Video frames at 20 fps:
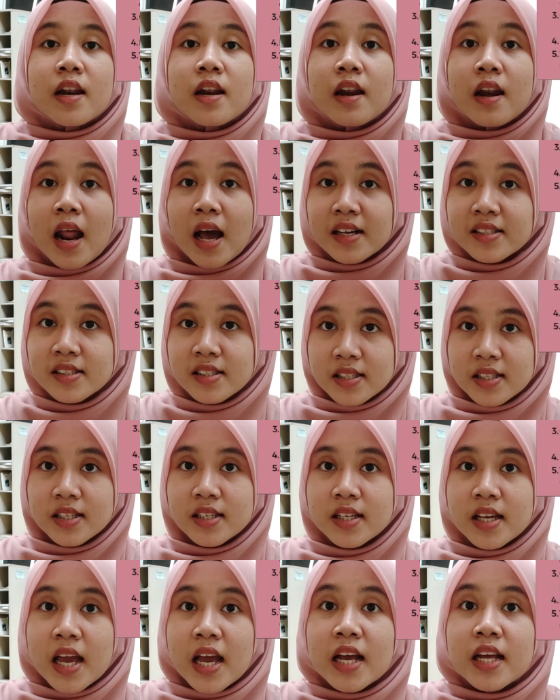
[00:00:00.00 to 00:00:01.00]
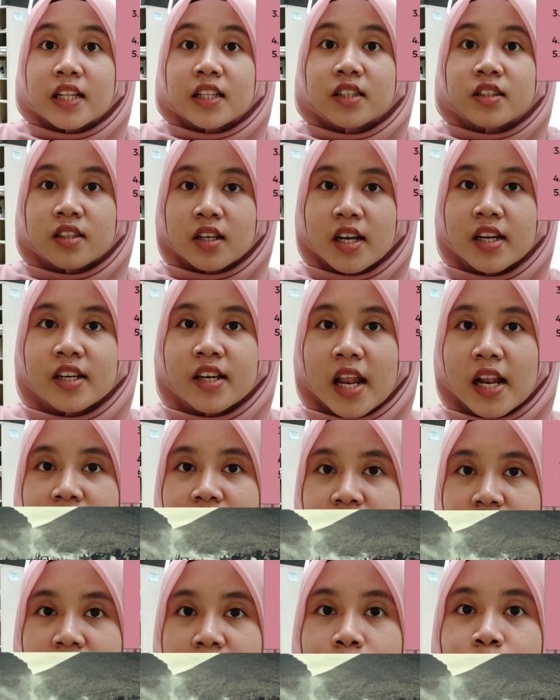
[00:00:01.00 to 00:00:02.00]
Lastly, tricked
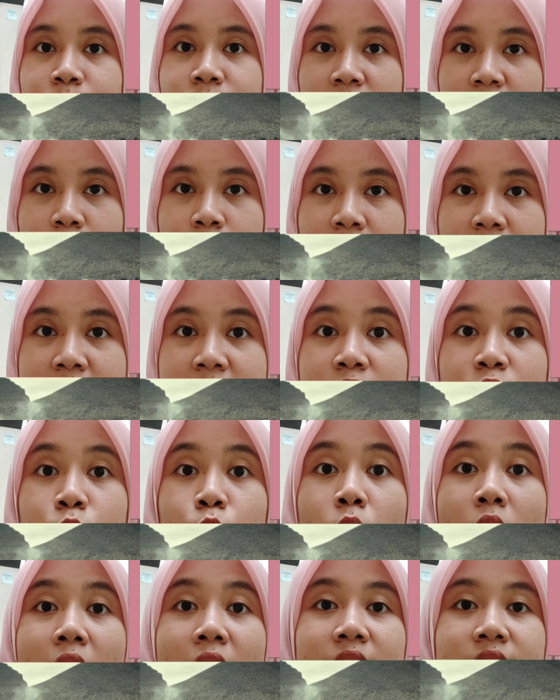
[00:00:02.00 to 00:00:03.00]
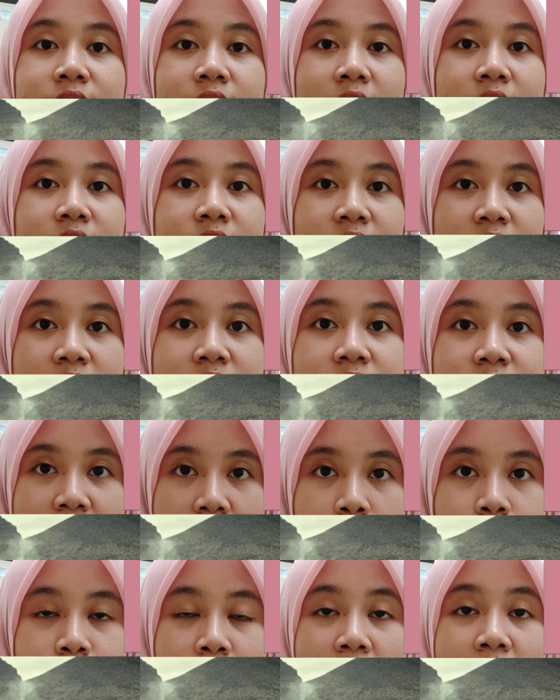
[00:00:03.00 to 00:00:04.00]
Nelson team into attacking
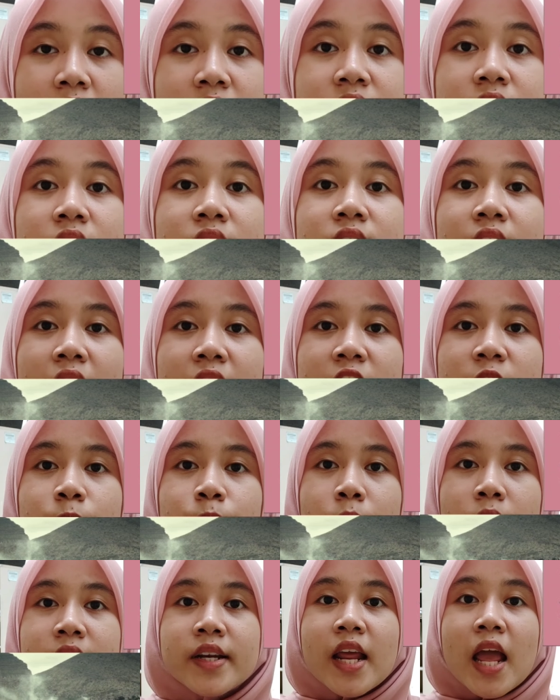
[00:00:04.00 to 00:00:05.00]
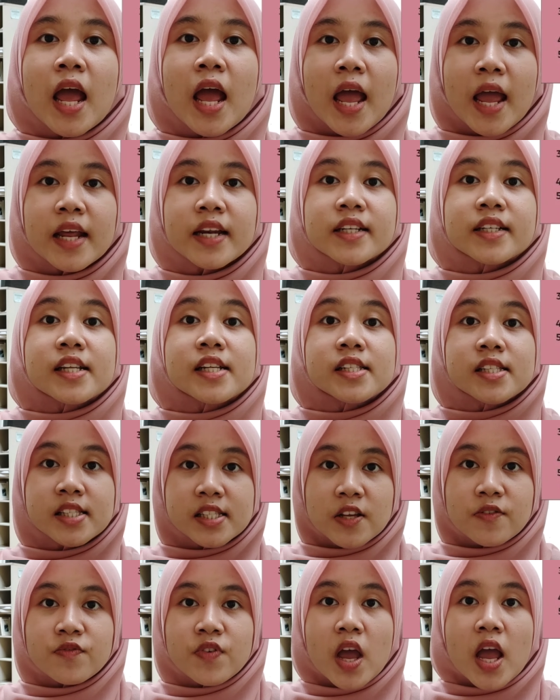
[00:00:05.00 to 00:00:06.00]
them. The Taliban had
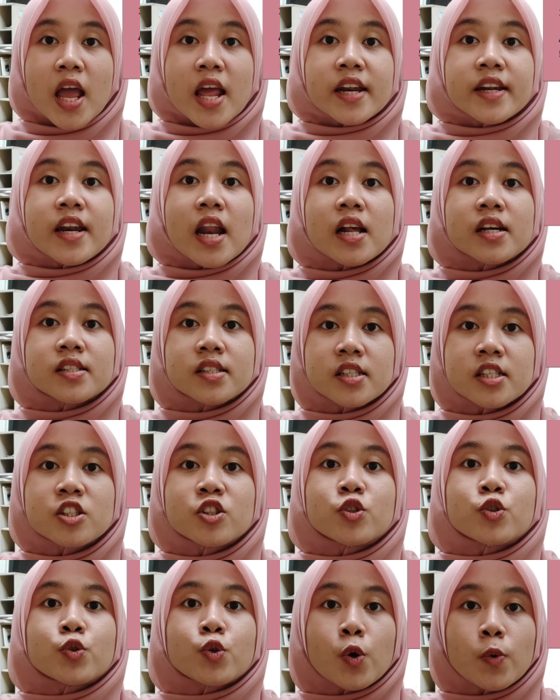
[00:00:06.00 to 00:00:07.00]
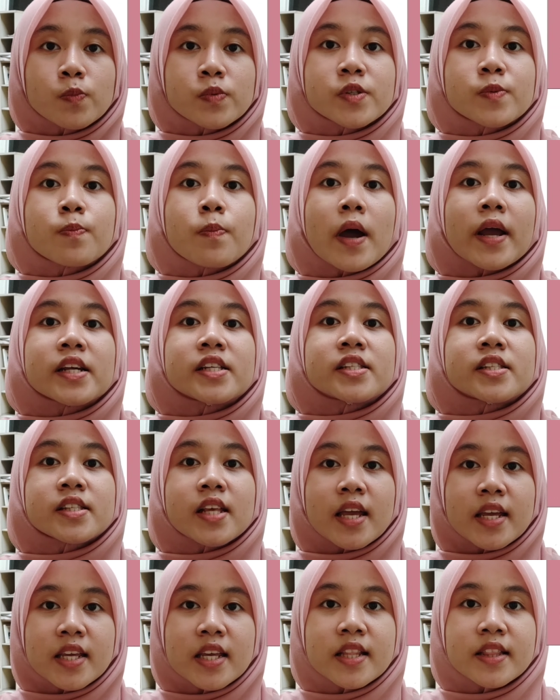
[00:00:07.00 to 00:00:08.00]
deceived Nelson troops by
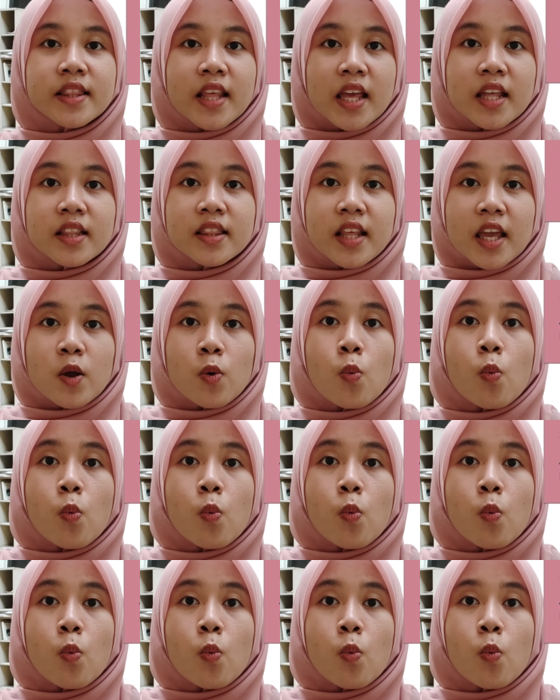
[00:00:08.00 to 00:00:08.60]
saying that they